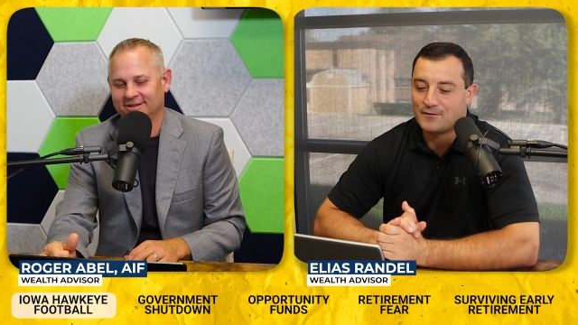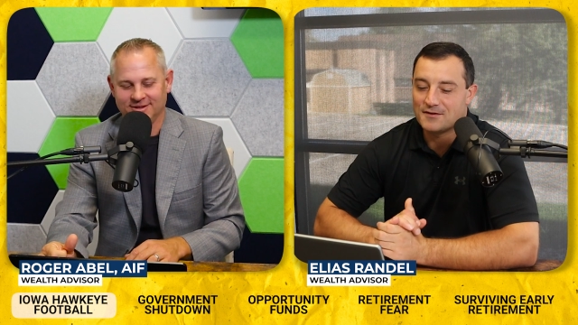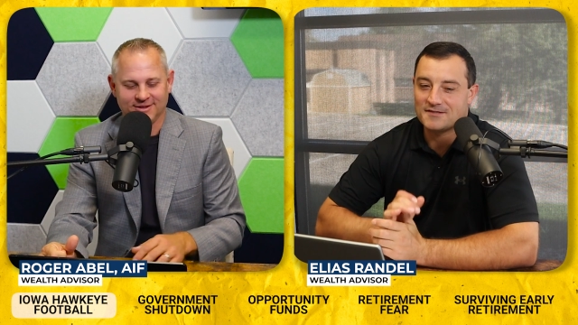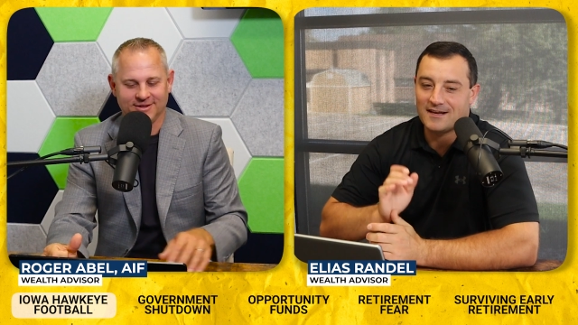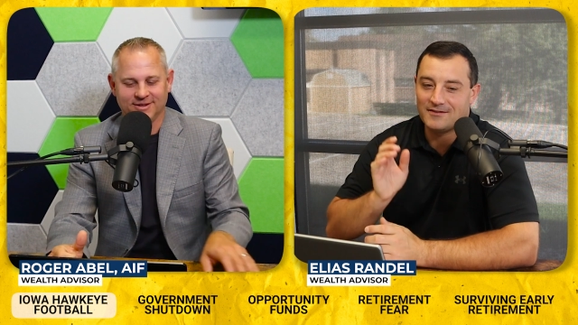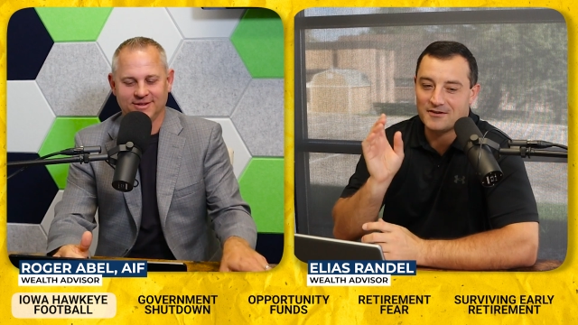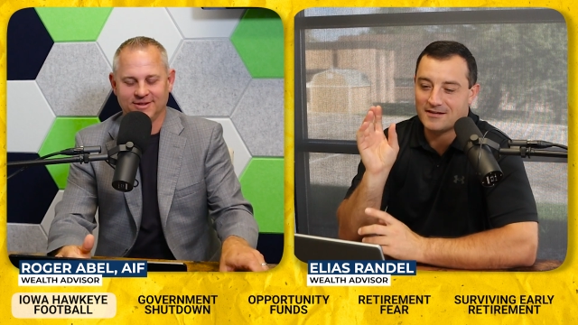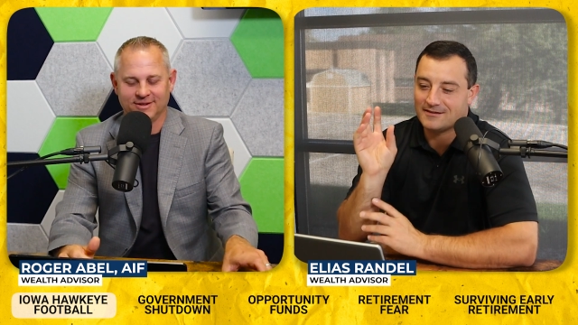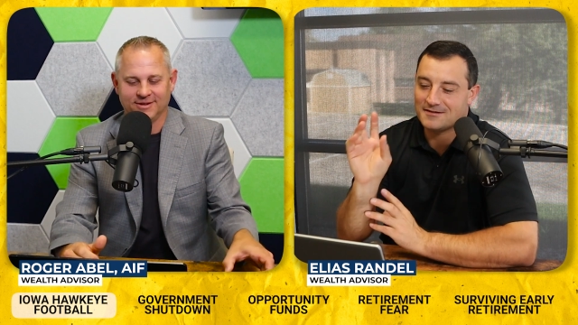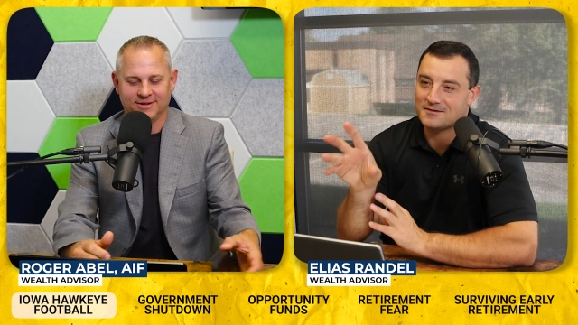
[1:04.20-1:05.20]
Speaker 1: first, I look
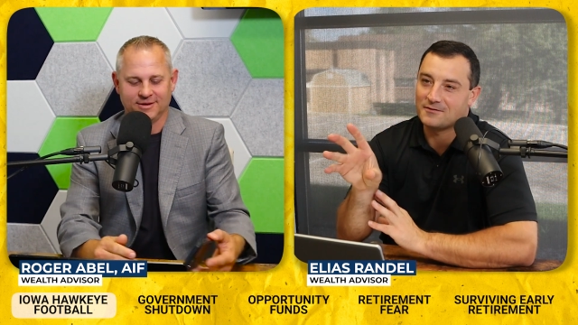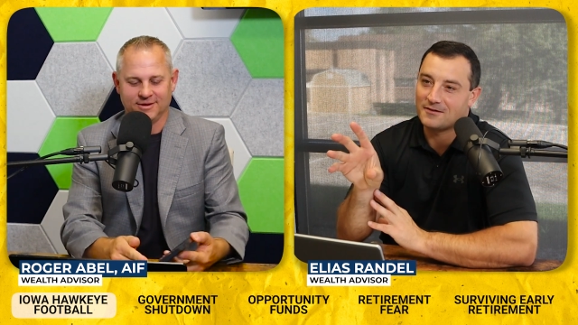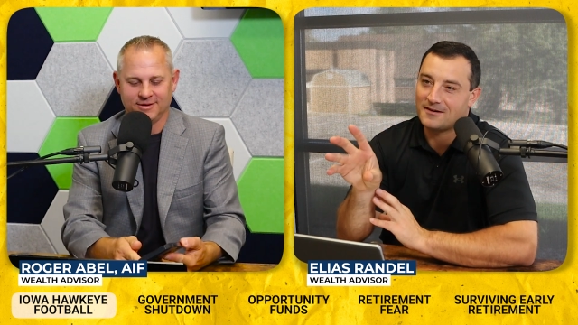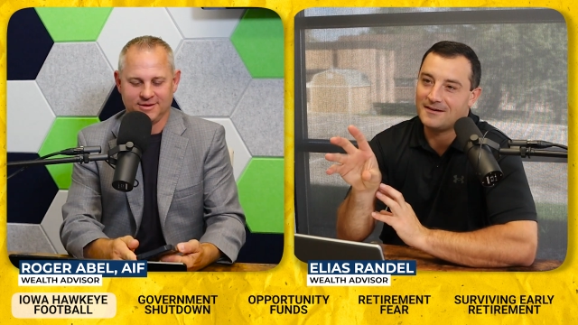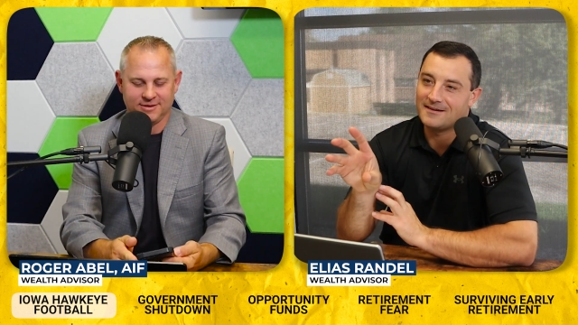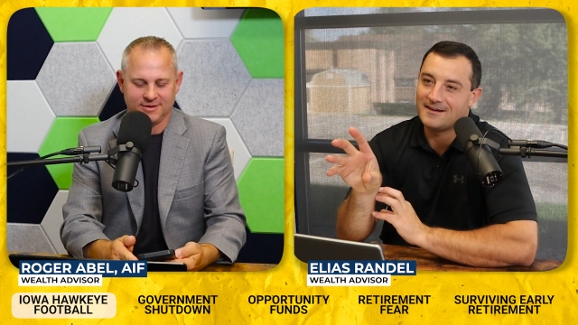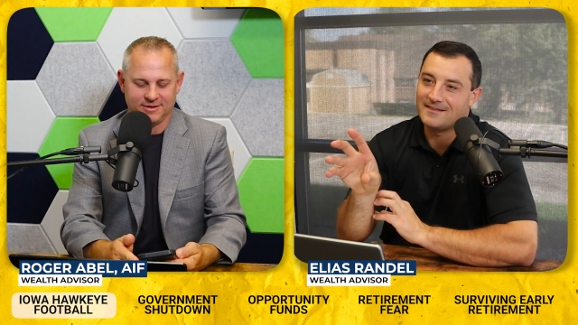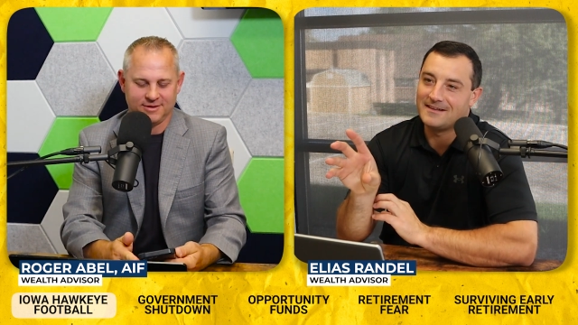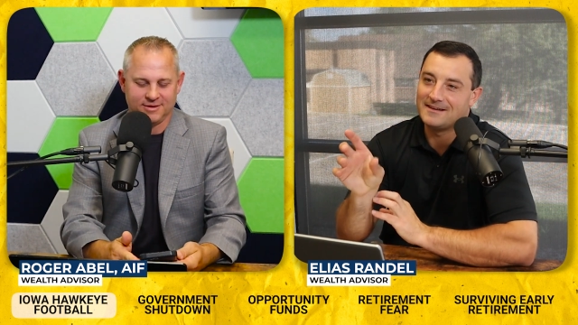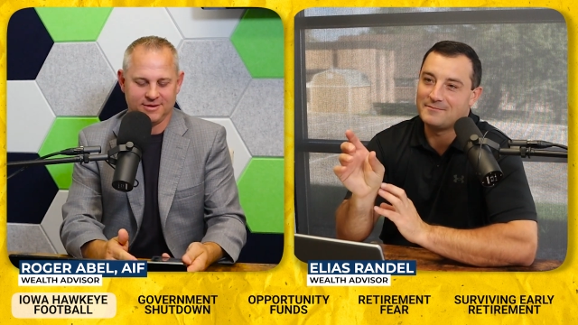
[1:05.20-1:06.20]
at the score,
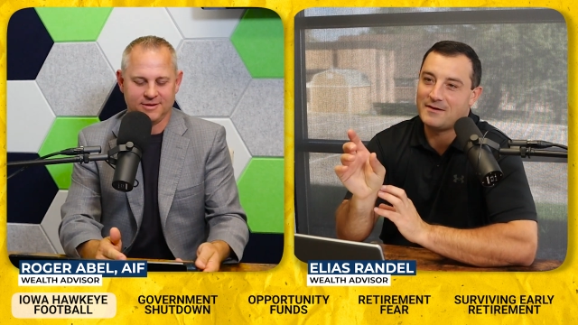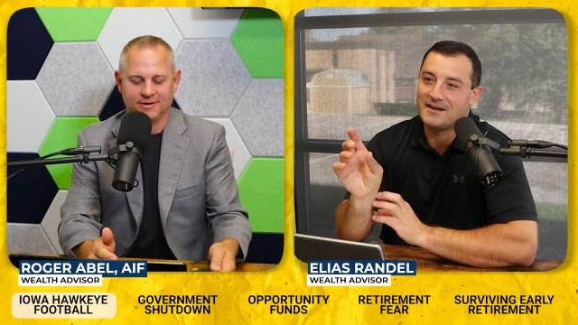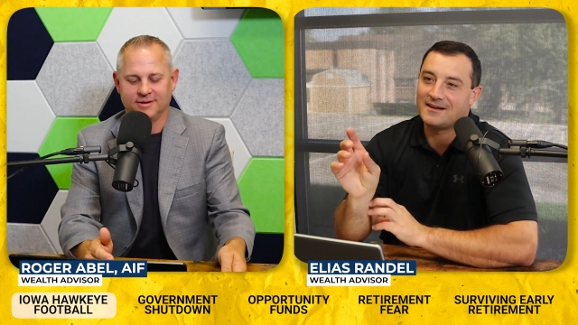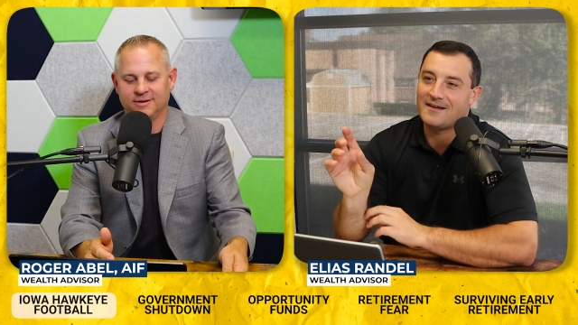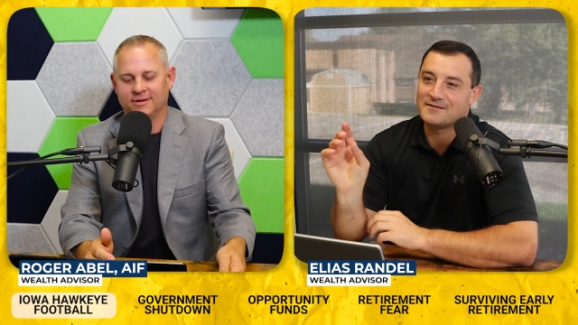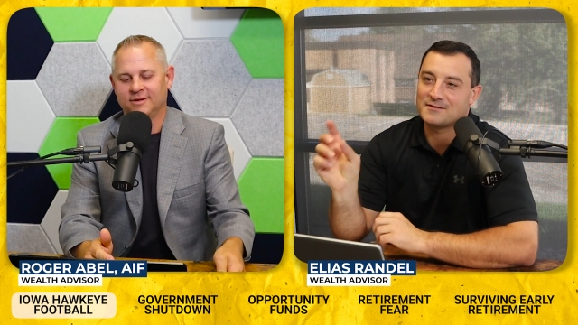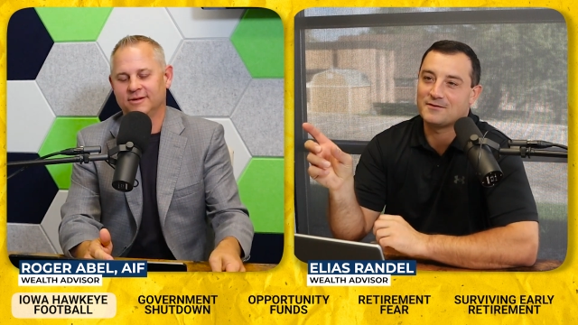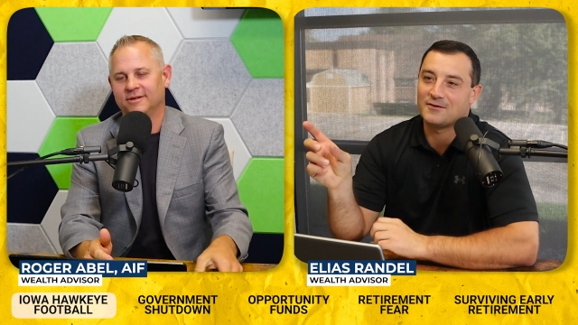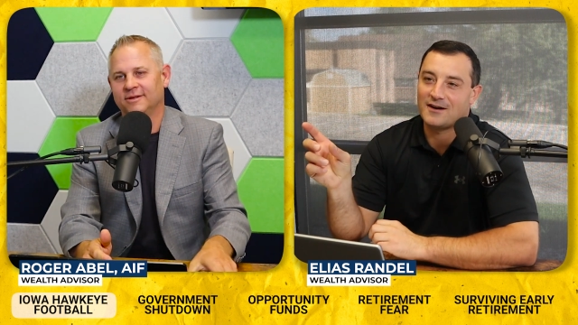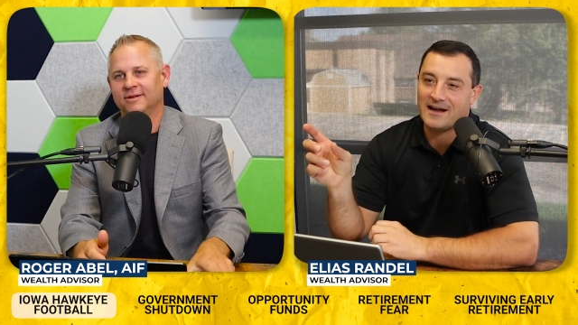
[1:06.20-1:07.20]
and then depending on the
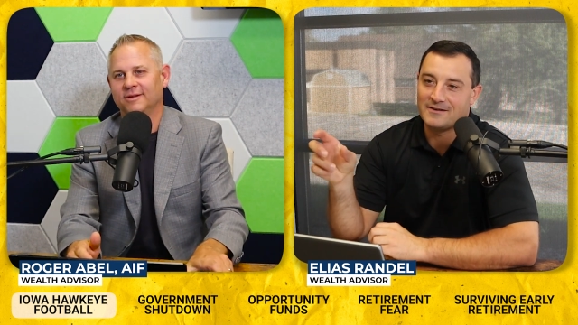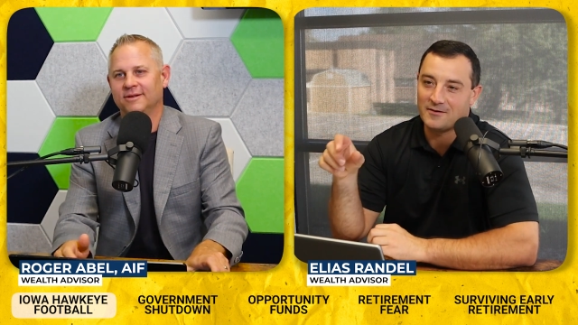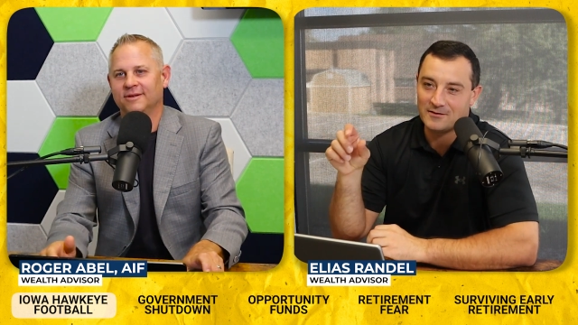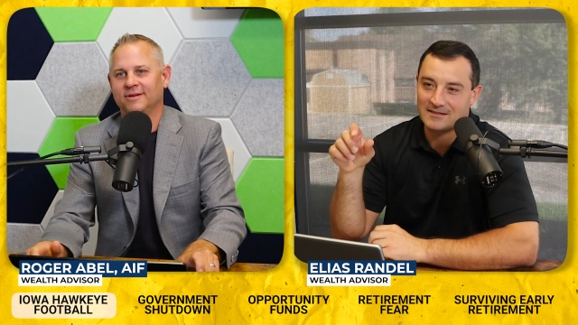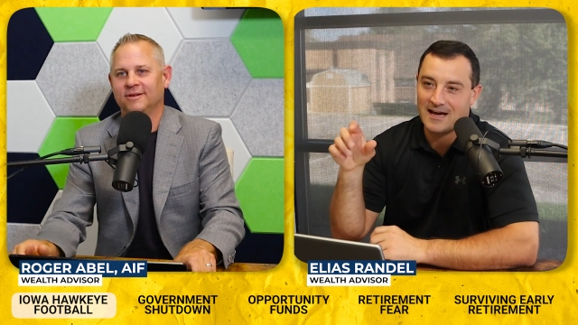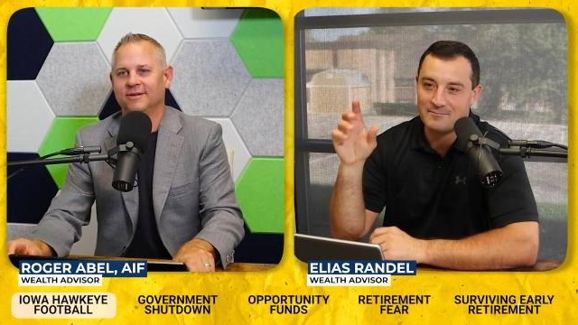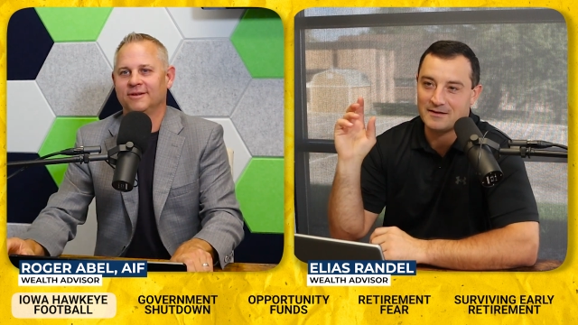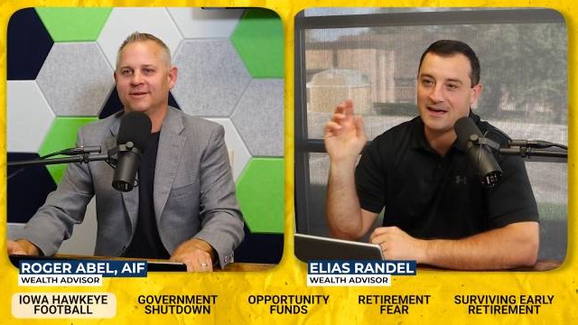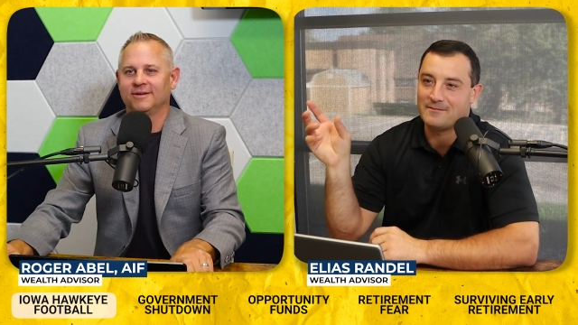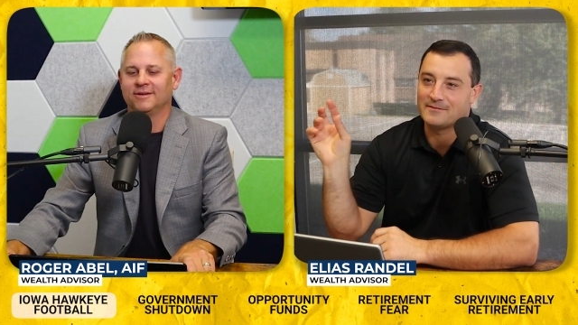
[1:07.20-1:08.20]
score, I know what type
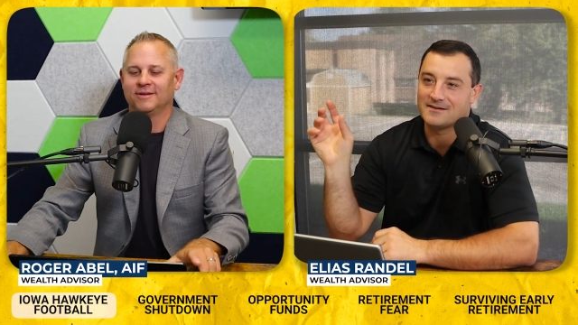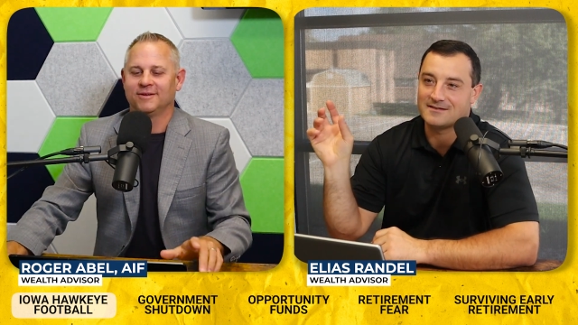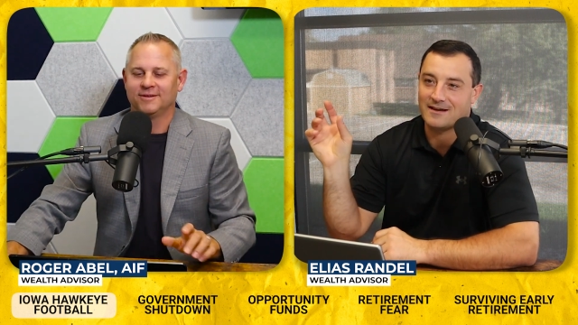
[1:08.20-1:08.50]
of game it is.